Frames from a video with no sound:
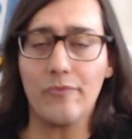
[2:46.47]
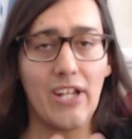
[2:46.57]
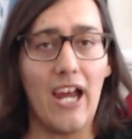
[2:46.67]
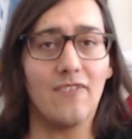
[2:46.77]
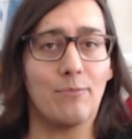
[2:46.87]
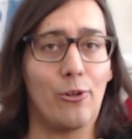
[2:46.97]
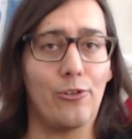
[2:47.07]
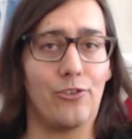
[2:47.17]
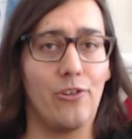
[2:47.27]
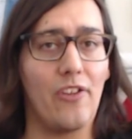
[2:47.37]
I have a part
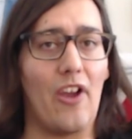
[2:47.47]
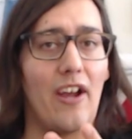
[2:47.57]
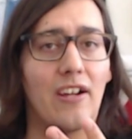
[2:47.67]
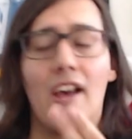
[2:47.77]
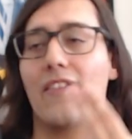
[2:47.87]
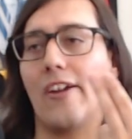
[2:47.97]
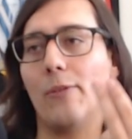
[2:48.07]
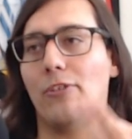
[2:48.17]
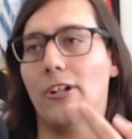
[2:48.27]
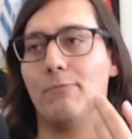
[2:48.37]
two to that that I'll
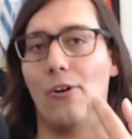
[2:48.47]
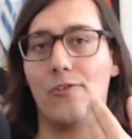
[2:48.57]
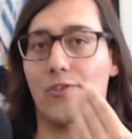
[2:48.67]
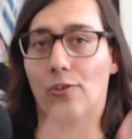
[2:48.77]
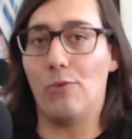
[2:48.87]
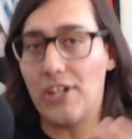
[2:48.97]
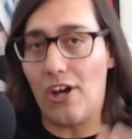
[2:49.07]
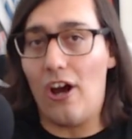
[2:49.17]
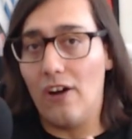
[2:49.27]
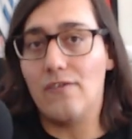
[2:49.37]
probably post the week
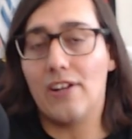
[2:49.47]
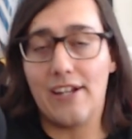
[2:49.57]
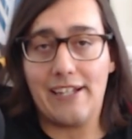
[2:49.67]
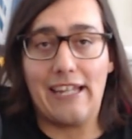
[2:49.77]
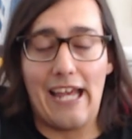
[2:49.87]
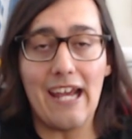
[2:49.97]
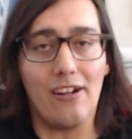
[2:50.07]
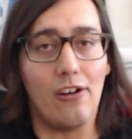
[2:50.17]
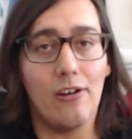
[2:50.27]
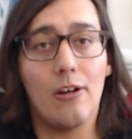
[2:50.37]
of
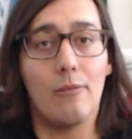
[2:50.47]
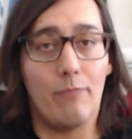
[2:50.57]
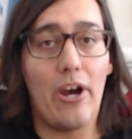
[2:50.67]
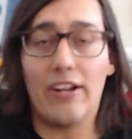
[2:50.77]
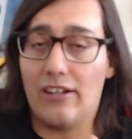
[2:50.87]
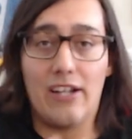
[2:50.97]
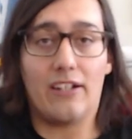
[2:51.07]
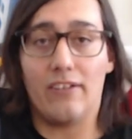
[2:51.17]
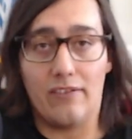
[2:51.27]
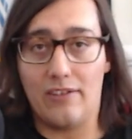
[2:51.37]
Atlanta, but
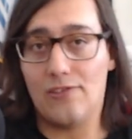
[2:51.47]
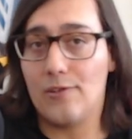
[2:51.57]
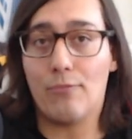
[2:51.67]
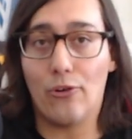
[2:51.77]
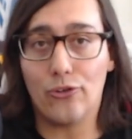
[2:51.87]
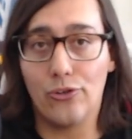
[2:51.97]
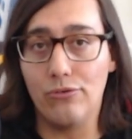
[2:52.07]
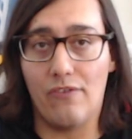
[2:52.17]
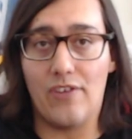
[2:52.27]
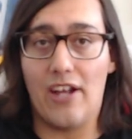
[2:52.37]
like there's a part two
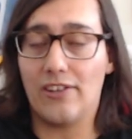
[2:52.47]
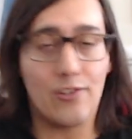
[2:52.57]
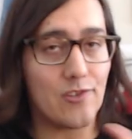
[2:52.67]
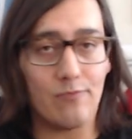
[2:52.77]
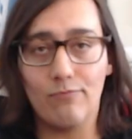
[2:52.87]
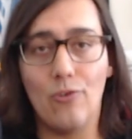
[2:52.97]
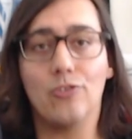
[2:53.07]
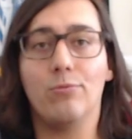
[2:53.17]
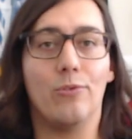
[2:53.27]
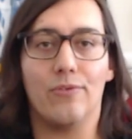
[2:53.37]
of that. There's
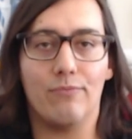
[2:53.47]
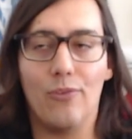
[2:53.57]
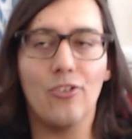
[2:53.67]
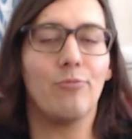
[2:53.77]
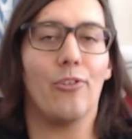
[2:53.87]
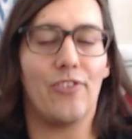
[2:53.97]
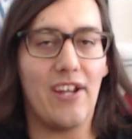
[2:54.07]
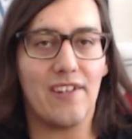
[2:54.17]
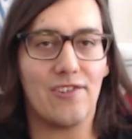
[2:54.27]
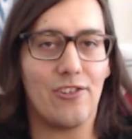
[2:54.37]
multiple multiple
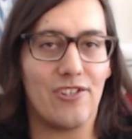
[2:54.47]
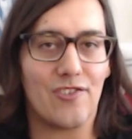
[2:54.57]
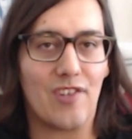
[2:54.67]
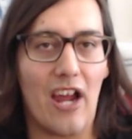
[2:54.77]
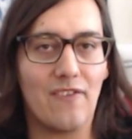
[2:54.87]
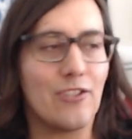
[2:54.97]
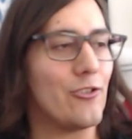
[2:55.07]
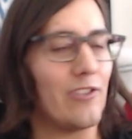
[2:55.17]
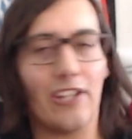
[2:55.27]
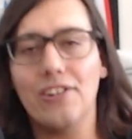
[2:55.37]
things you can just dive
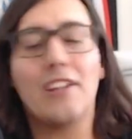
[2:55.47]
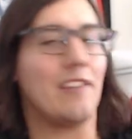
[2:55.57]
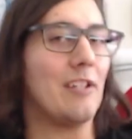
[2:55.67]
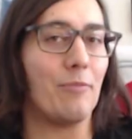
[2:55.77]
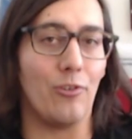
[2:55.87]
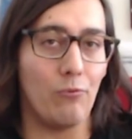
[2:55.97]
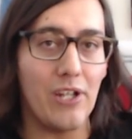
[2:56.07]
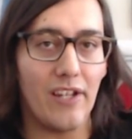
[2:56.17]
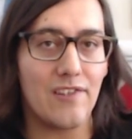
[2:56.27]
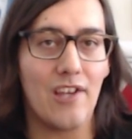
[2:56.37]
into. Like you can get deep in the
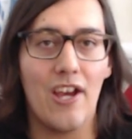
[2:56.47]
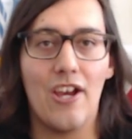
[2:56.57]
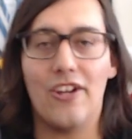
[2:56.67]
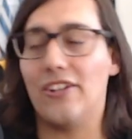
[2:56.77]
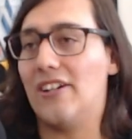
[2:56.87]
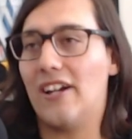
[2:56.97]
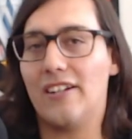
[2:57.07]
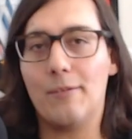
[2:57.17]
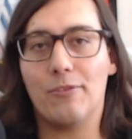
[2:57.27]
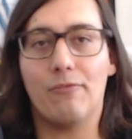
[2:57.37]
weeds, you can not get
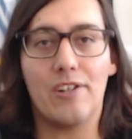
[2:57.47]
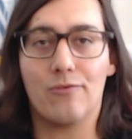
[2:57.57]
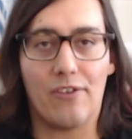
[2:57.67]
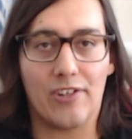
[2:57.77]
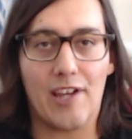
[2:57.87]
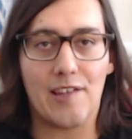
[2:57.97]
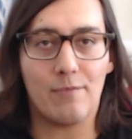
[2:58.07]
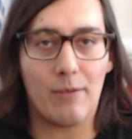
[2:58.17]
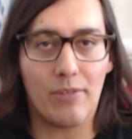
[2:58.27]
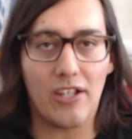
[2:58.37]
deep in the weeds, whatever the case
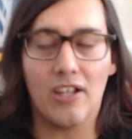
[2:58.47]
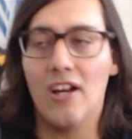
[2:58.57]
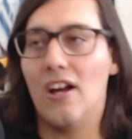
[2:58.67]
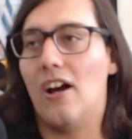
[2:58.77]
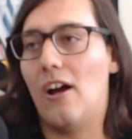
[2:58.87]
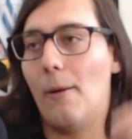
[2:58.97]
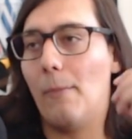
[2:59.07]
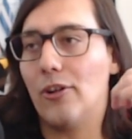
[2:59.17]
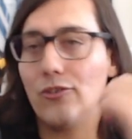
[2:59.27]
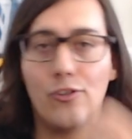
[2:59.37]
may be.
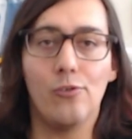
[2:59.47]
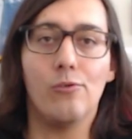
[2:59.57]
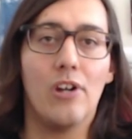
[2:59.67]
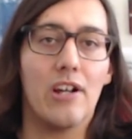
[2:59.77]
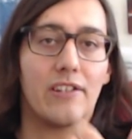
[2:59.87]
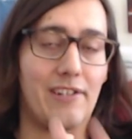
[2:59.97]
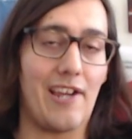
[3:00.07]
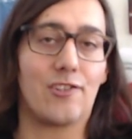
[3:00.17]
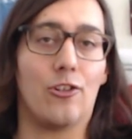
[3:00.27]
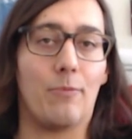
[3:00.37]
Um, two, the
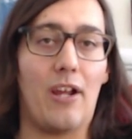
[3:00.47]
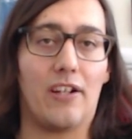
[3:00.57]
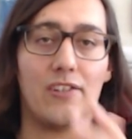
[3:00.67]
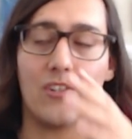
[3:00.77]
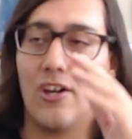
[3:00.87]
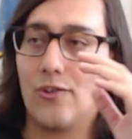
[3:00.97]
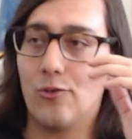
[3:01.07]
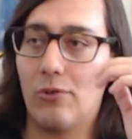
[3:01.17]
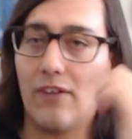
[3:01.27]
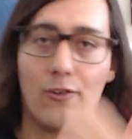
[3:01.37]
NASCAR package. So
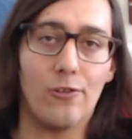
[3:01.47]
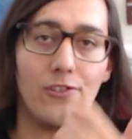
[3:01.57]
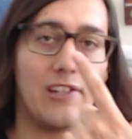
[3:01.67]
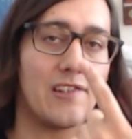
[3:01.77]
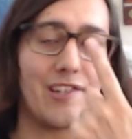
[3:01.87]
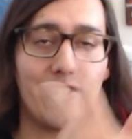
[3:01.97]
we have heard, listened, and